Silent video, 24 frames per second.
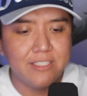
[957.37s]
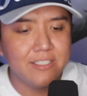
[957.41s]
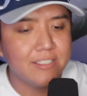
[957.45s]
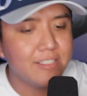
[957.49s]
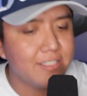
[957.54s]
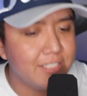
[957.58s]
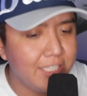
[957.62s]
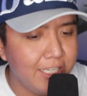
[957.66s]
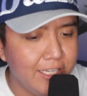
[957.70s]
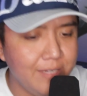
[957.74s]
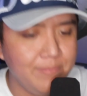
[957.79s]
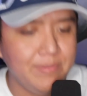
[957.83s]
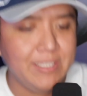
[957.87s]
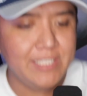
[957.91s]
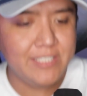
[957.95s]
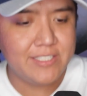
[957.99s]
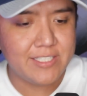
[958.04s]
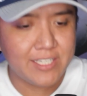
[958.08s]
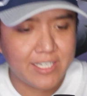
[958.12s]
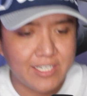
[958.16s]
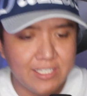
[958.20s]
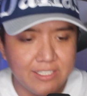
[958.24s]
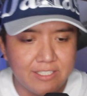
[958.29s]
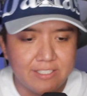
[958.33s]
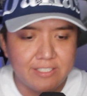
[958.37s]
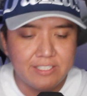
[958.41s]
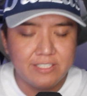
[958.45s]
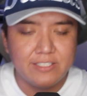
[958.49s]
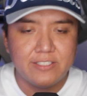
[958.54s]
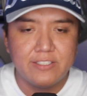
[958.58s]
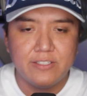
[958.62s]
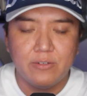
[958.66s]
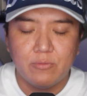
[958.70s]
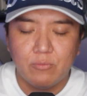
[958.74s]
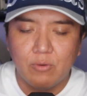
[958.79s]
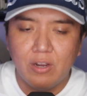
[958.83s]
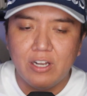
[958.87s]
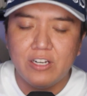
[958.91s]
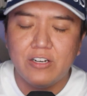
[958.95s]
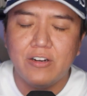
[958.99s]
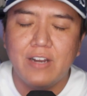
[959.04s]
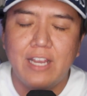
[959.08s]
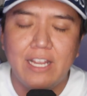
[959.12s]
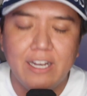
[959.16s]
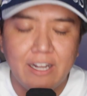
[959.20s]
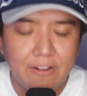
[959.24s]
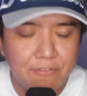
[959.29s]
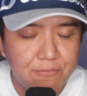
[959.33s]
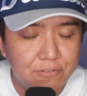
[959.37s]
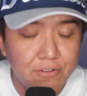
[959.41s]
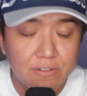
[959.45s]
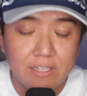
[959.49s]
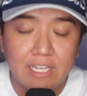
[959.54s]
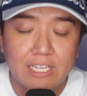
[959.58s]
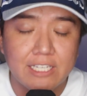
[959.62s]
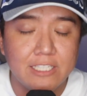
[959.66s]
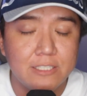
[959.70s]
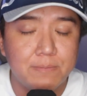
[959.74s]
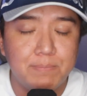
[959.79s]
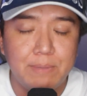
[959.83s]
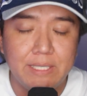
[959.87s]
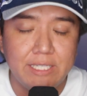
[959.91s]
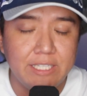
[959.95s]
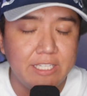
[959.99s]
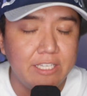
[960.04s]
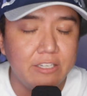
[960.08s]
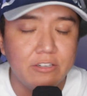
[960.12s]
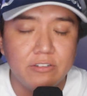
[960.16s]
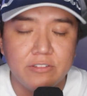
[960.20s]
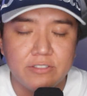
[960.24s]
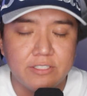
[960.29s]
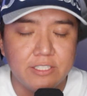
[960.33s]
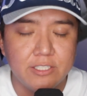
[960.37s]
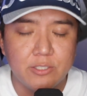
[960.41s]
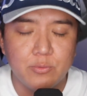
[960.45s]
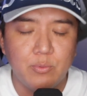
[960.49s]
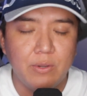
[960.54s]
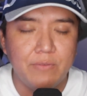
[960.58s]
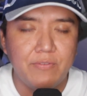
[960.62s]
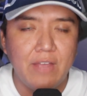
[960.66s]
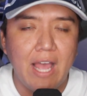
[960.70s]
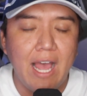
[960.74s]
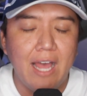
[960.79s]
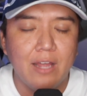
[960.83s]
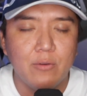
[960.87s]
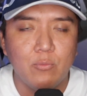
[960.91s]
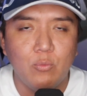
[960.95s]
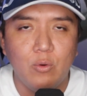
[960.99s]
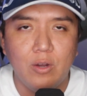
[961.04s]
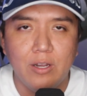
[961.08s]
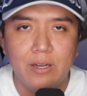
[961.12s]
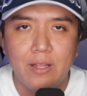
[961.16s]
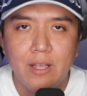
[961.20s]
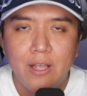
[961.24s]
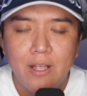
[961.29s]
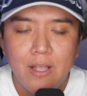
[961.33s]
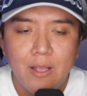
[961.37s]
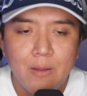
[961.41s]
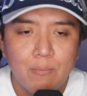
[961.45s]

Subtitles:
This team needs a consistent runner, and I feel like it's been years since we've had one,